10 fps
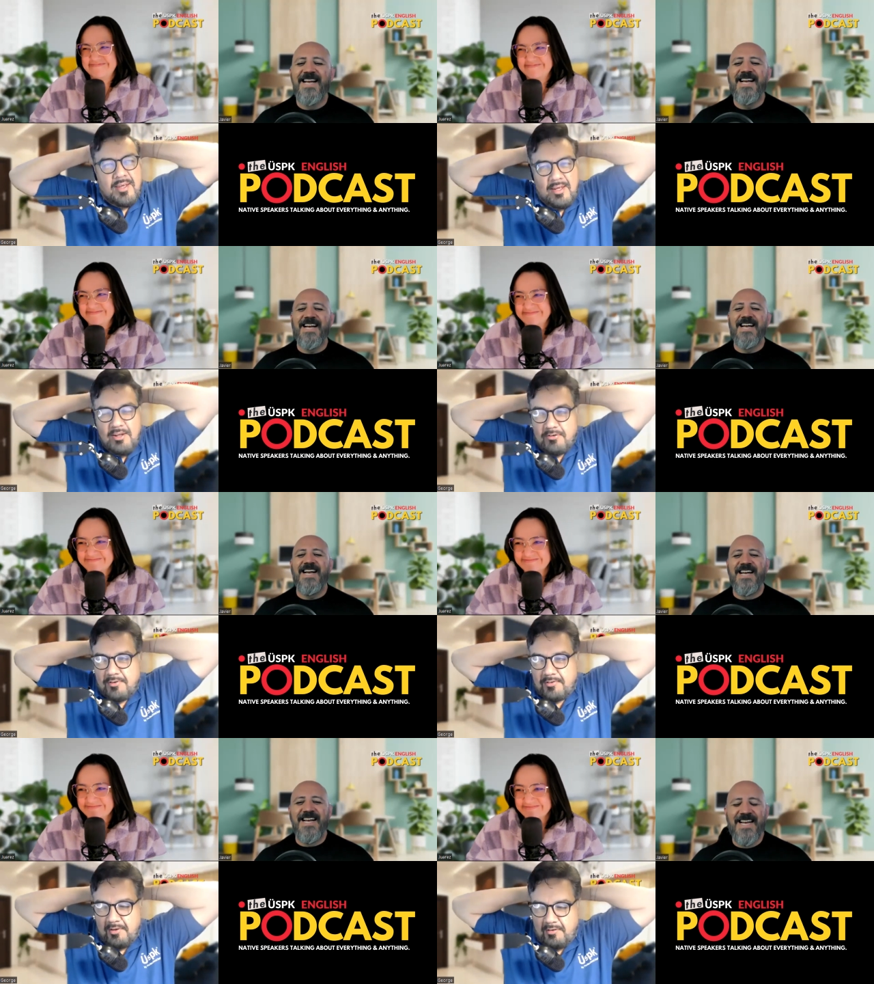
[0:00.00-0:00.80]

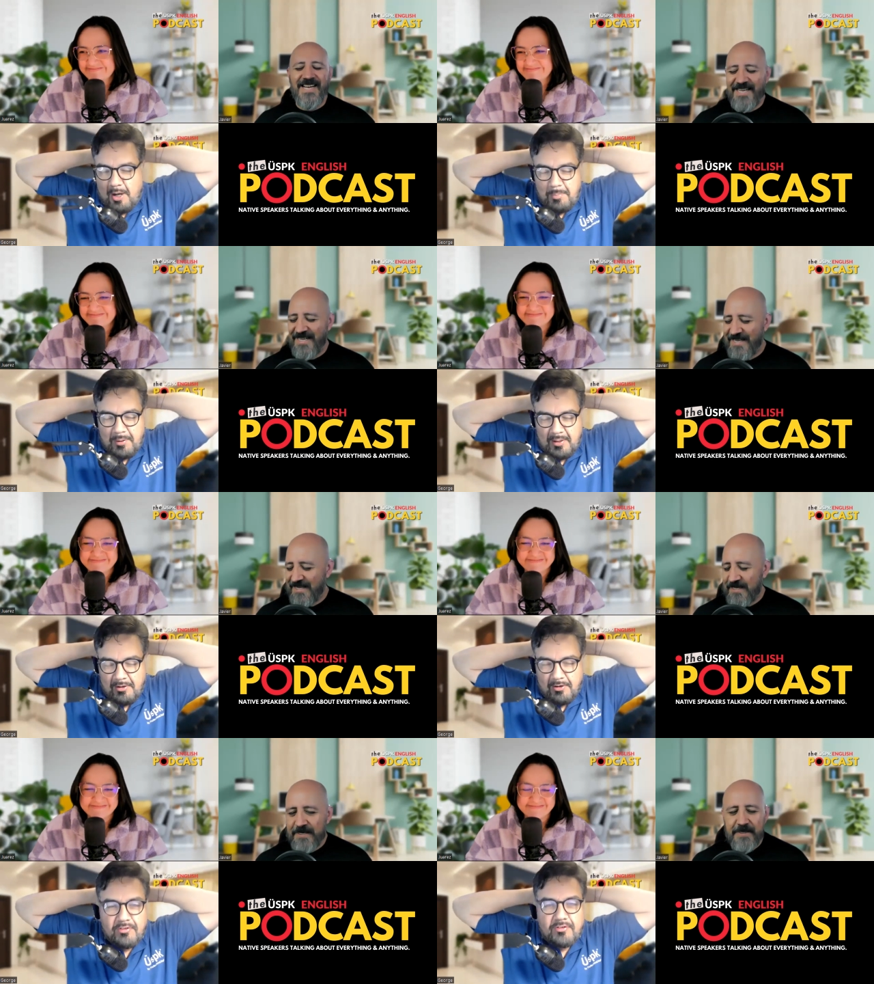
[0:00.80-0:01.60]
Speaker 1: interesting topic,
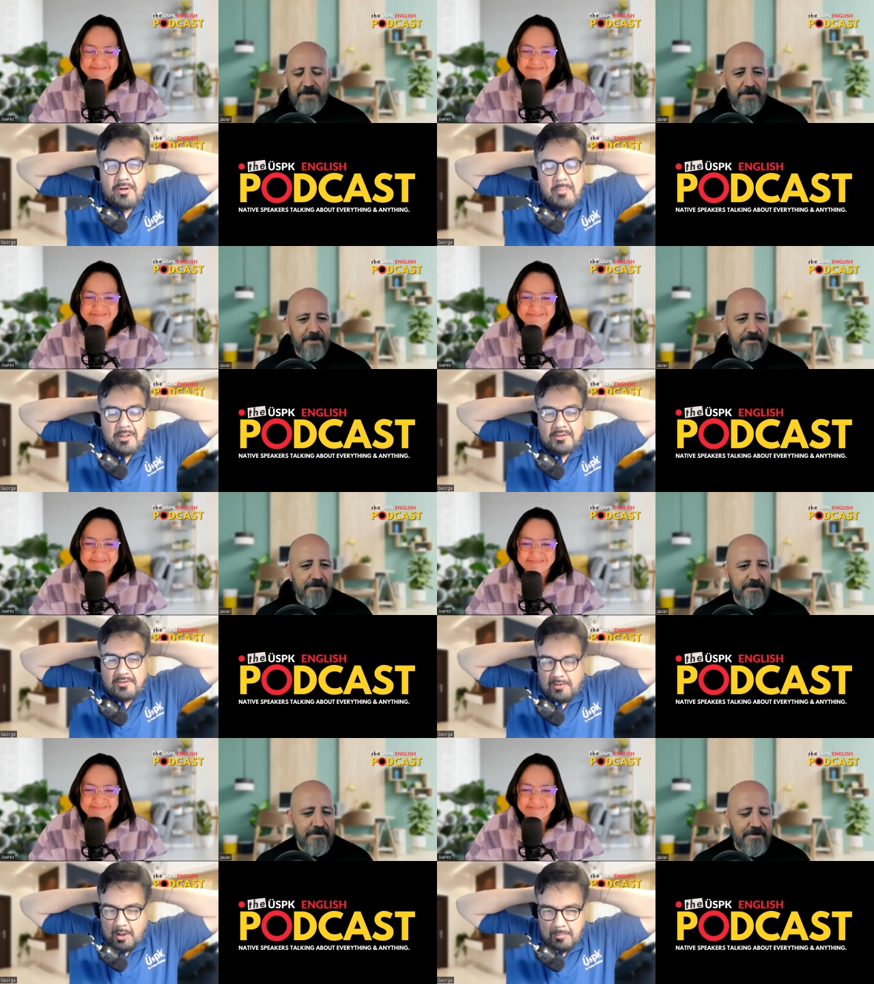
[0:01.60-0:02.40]
and there's so much
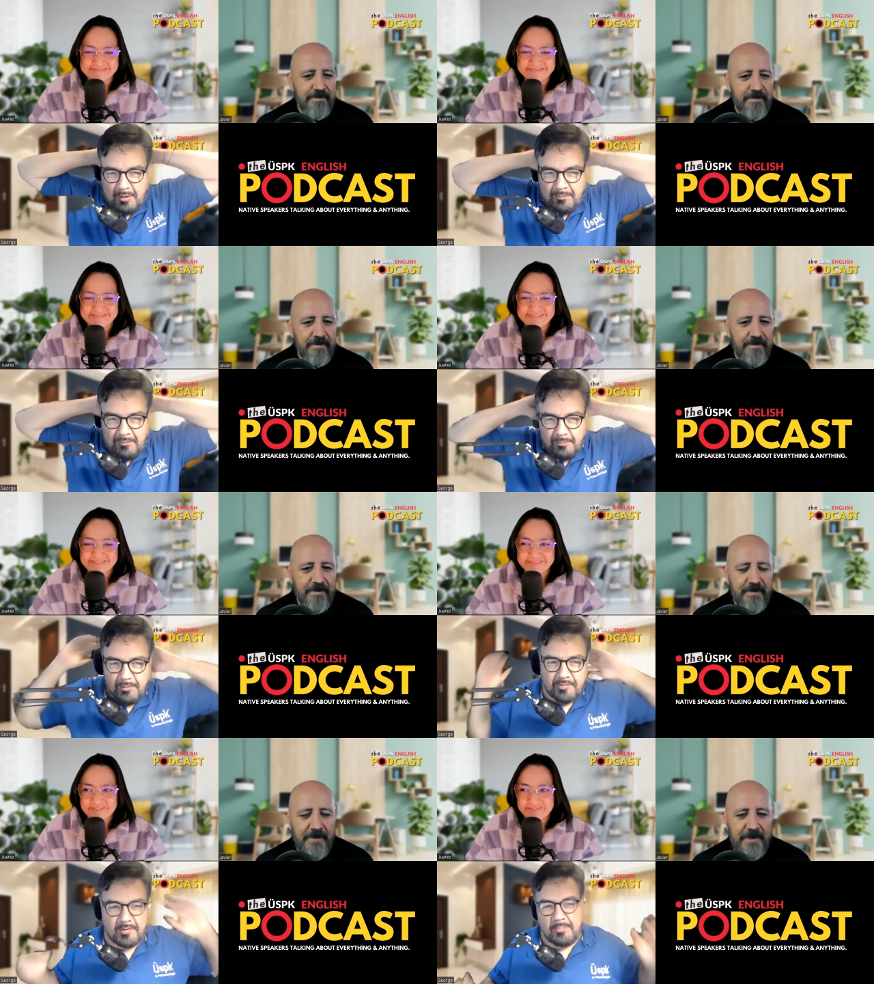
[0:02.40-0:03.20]
to talk about
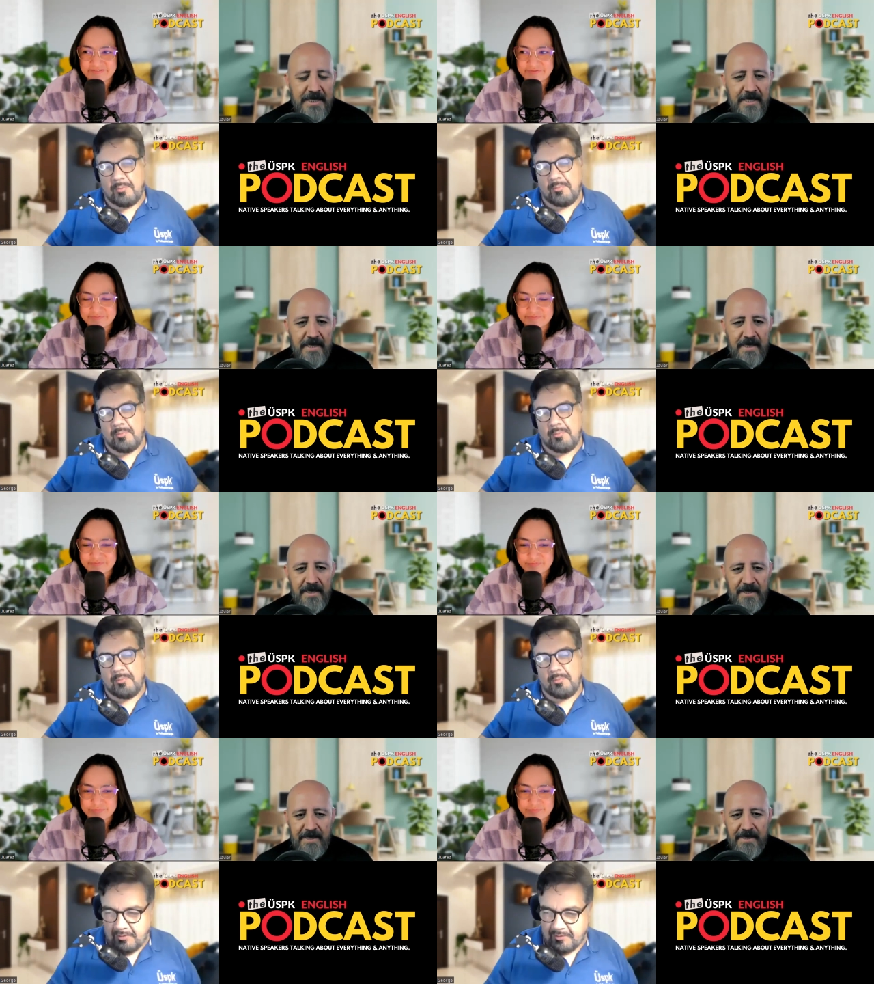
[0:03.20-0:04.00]
fluency, but
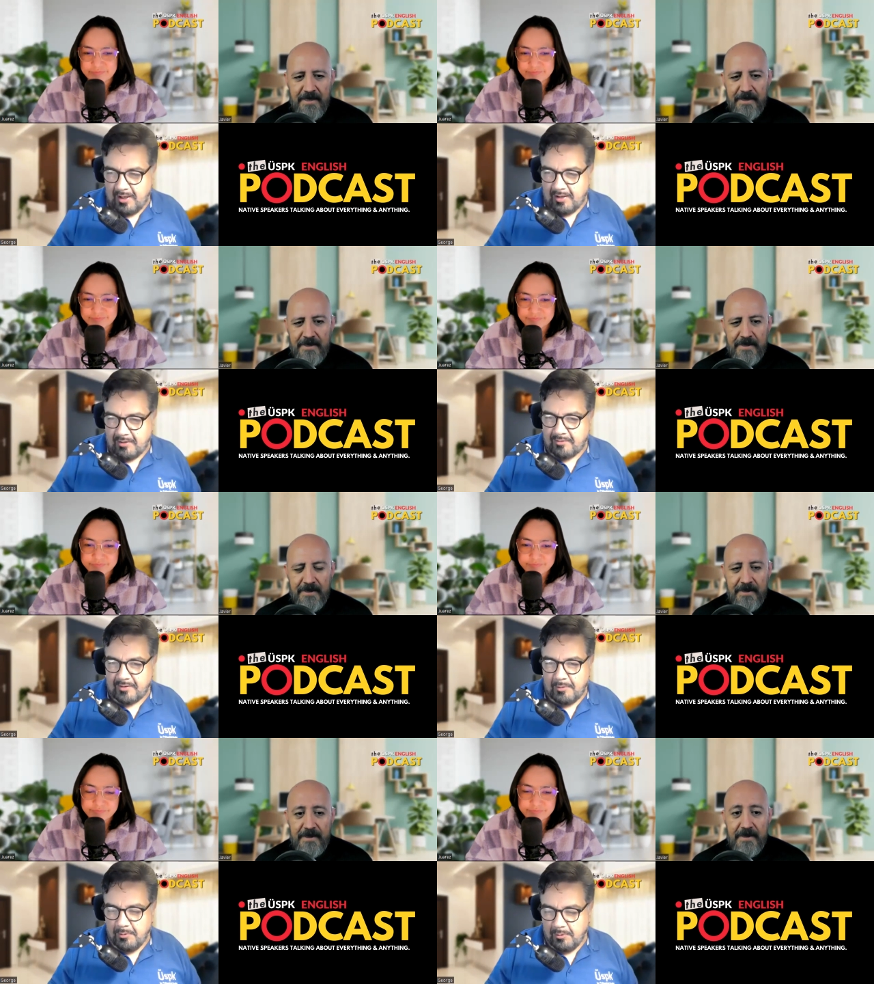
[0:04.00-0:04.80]
we'll, as Catza
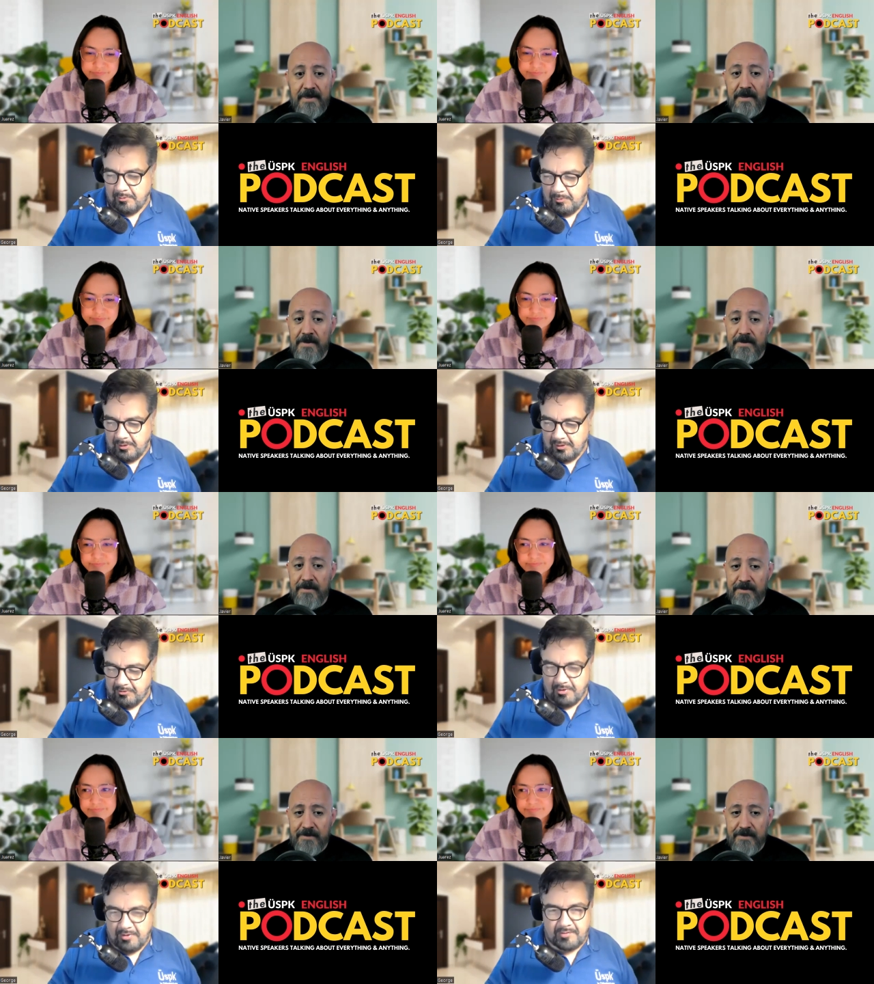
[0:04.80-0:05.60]
said, we'll
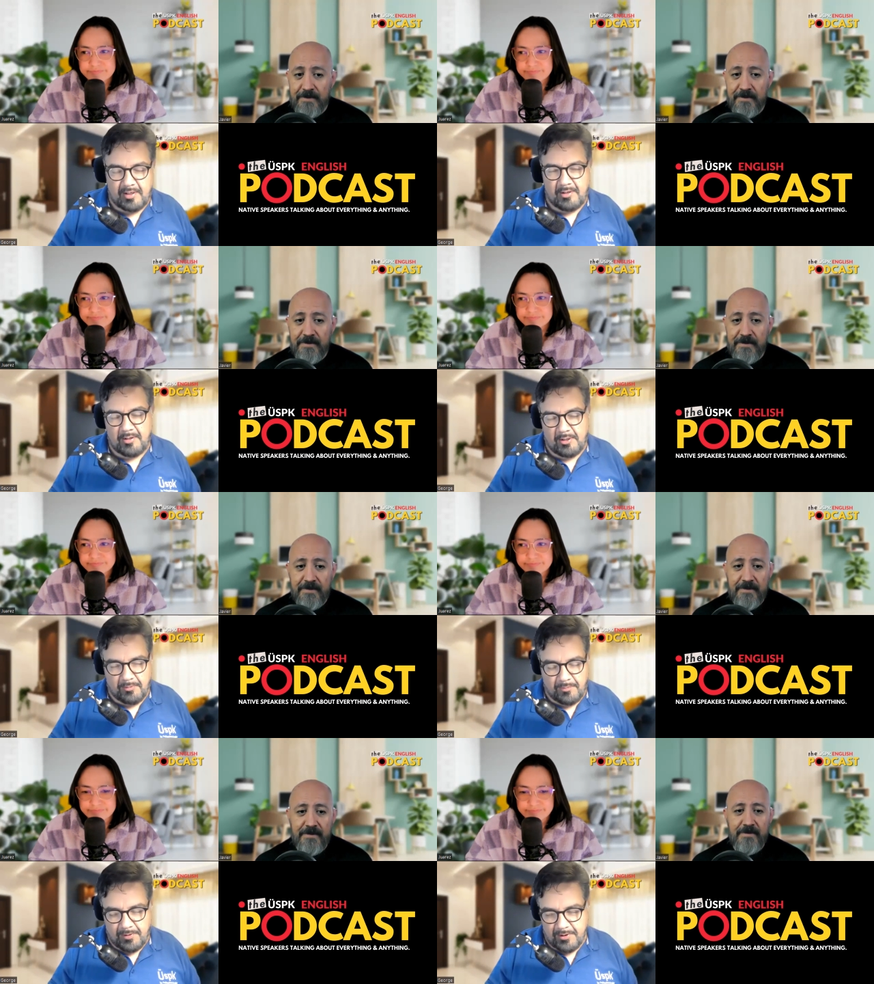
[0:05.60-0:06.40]
address it in, you
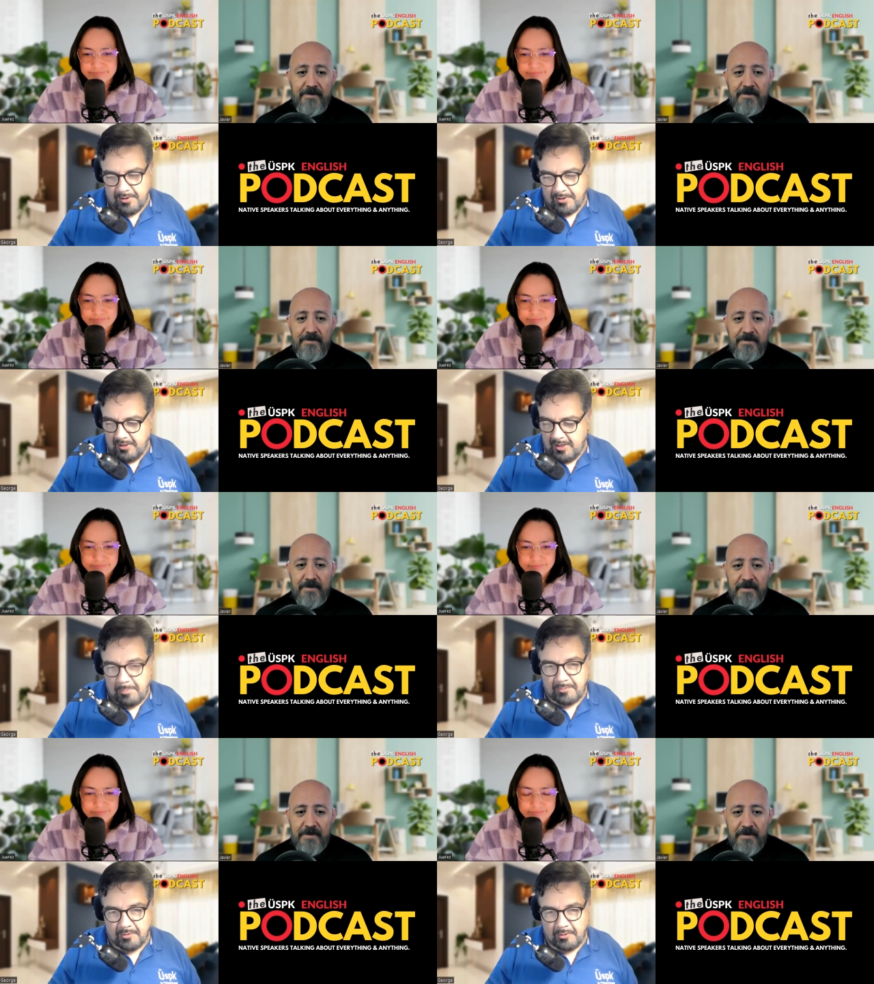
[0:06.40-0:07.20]
know, further
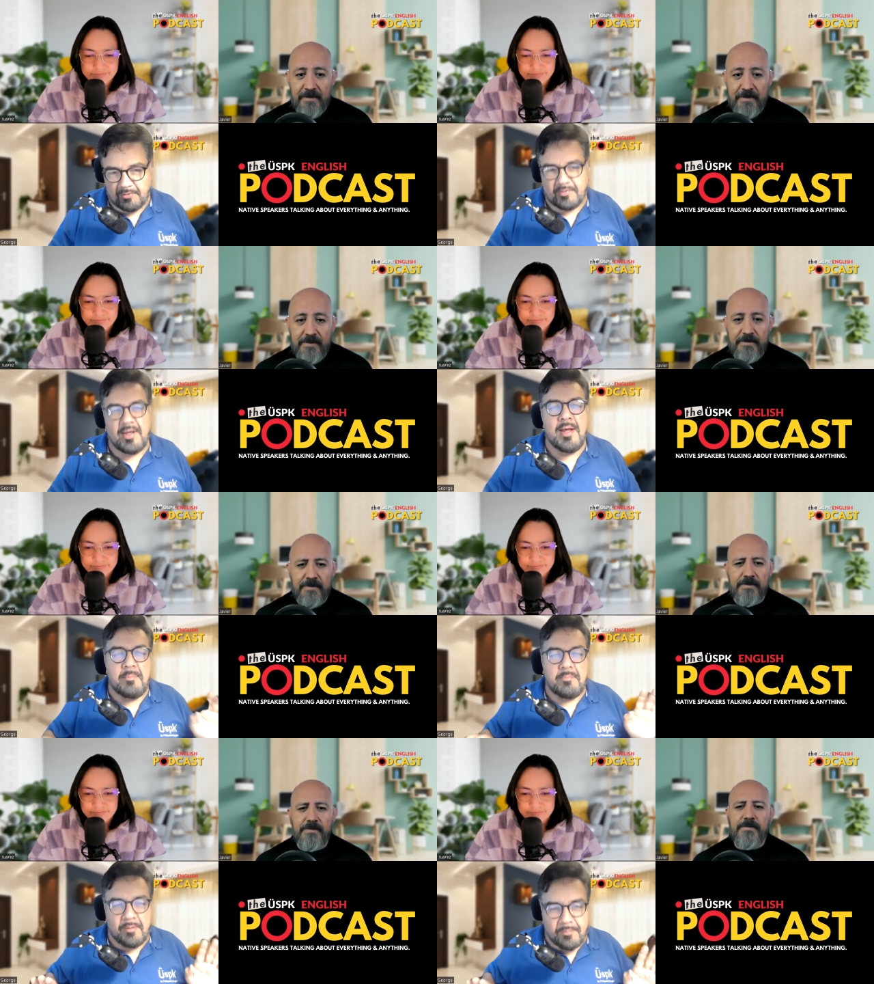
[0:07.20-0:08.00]
episodes.
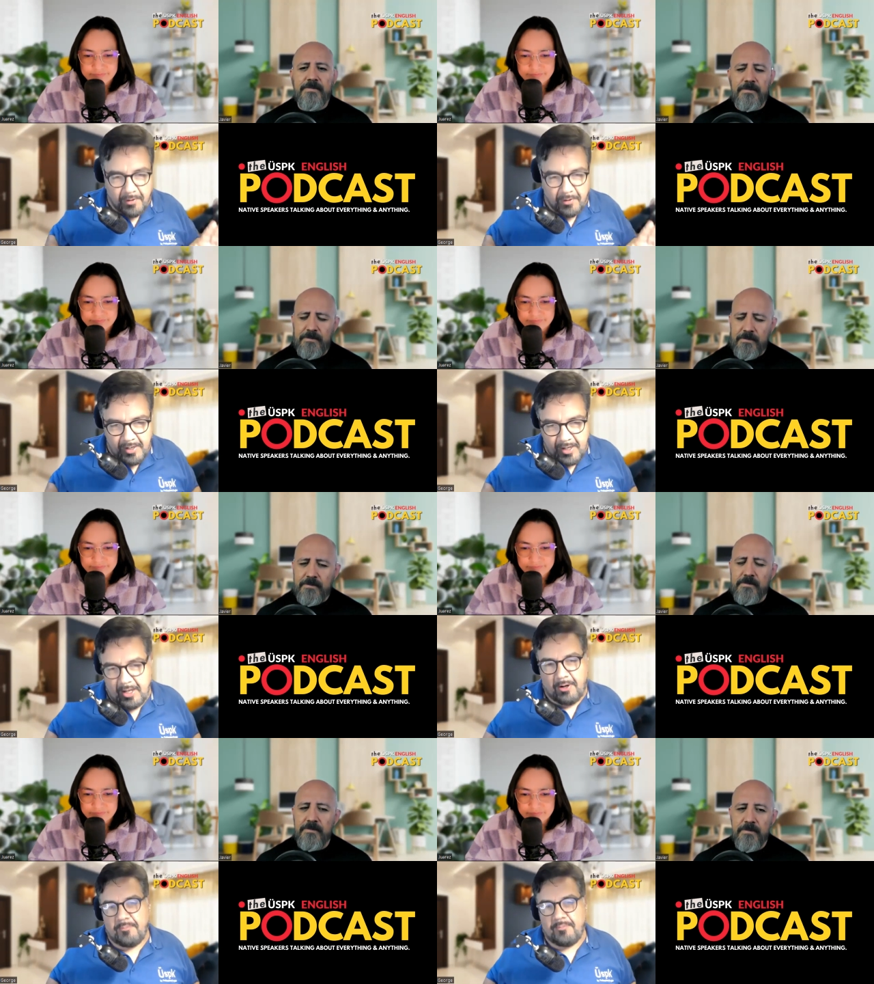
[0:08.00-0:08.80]
But for
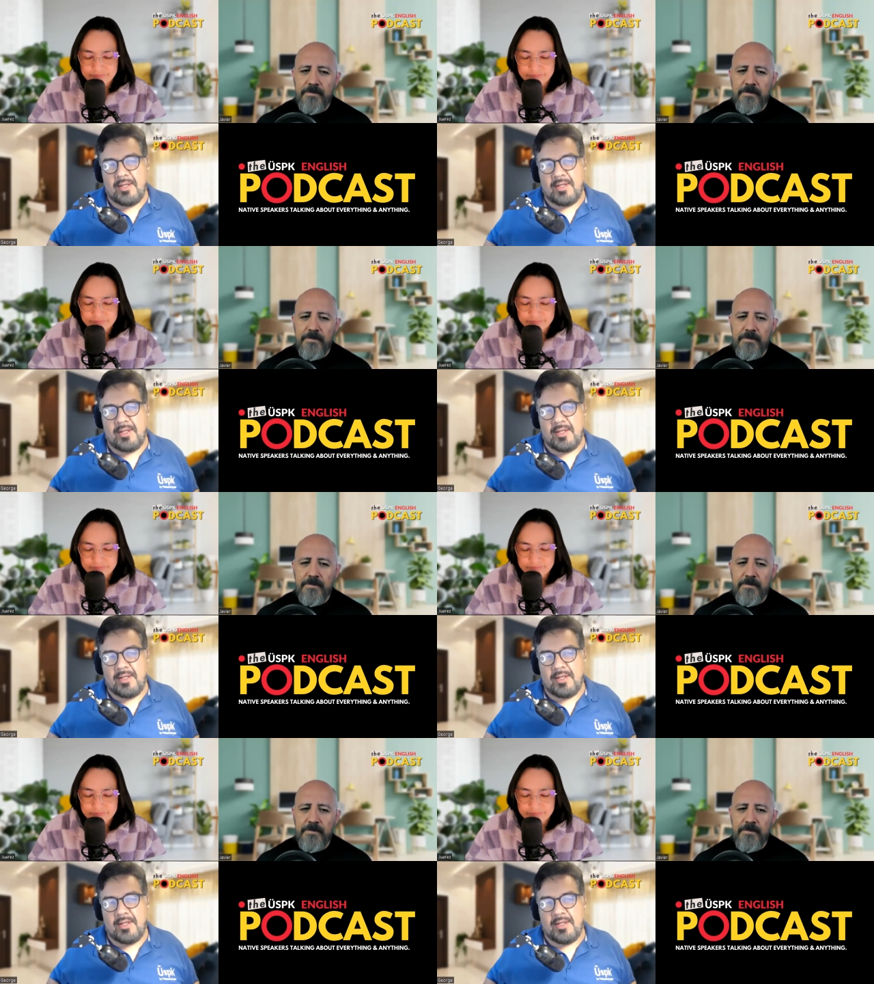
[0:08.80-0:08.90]
now,